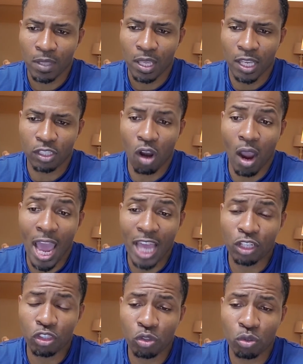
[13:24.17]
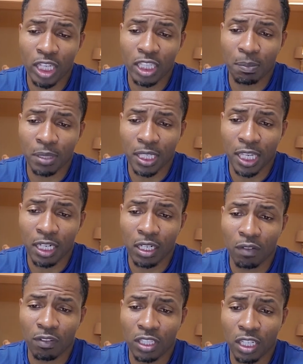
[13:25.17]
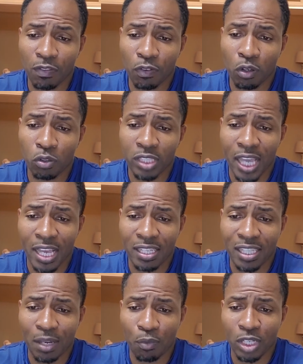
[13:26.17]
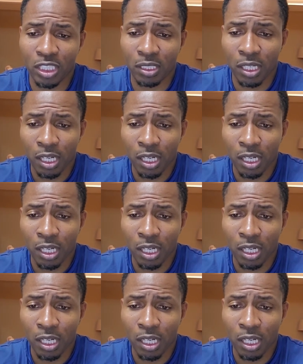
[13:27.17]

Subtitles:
Is our attitude at the beginning of a difficult task which